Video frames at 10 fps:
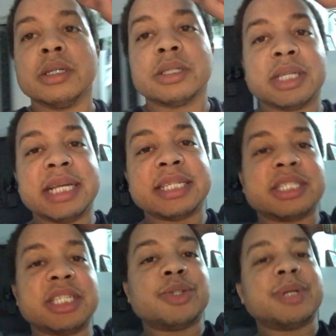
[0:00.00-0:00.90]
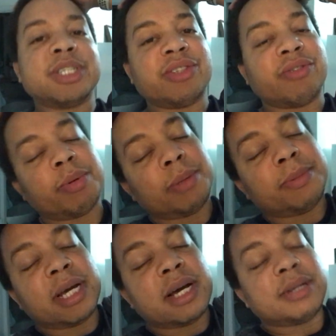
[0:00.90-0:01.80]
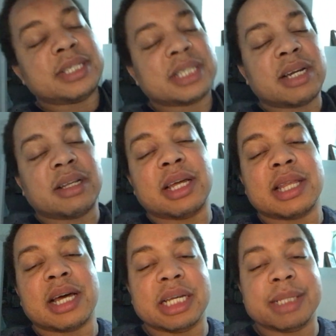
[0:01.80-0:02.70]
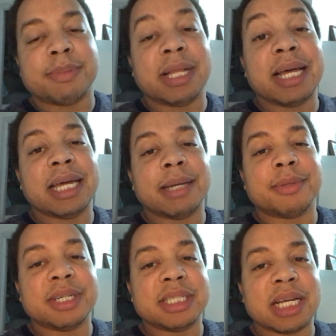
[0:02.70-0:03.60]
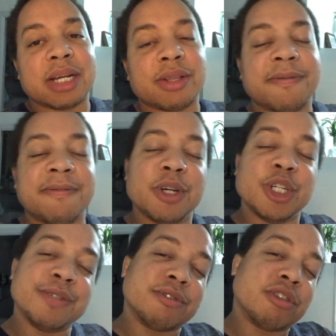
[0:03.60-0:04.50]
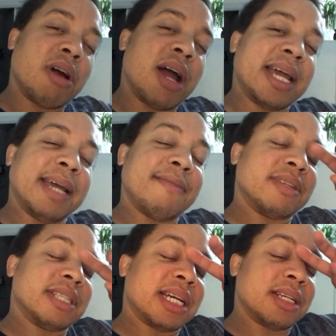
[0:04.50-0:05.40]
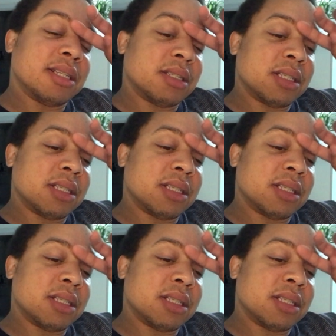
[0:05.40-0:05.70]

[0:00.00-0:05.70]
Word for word: So that's the situation. If I put him down, he's kind of like that. He's playing, but he's like on the verge of crying every second.